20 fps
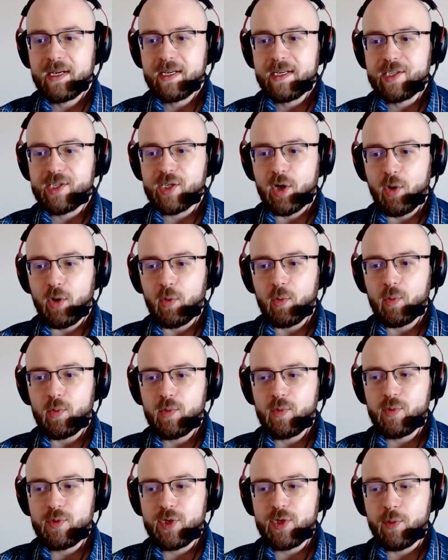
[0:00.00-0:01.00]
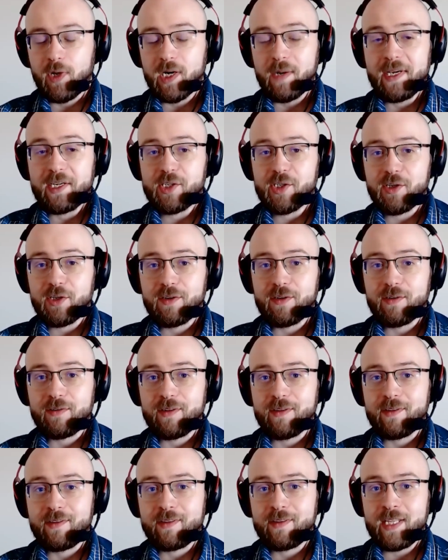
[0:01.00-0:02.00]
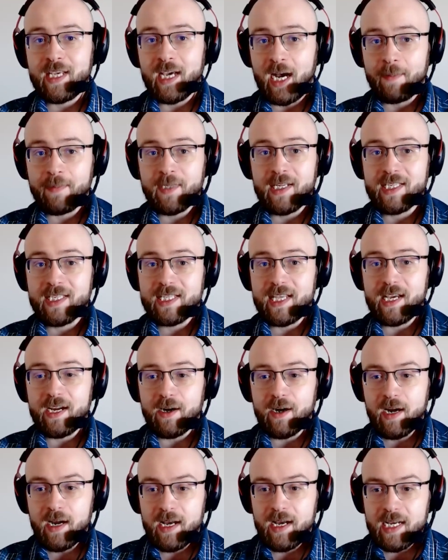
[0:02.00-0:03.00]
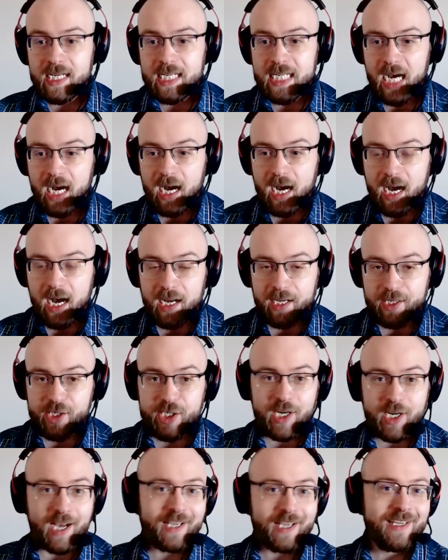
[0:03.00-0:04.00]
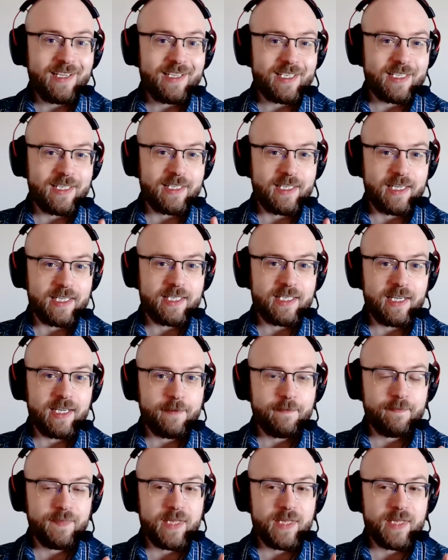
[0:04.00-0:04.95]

So you want to make sure the opt-in's there. A shocking statistic.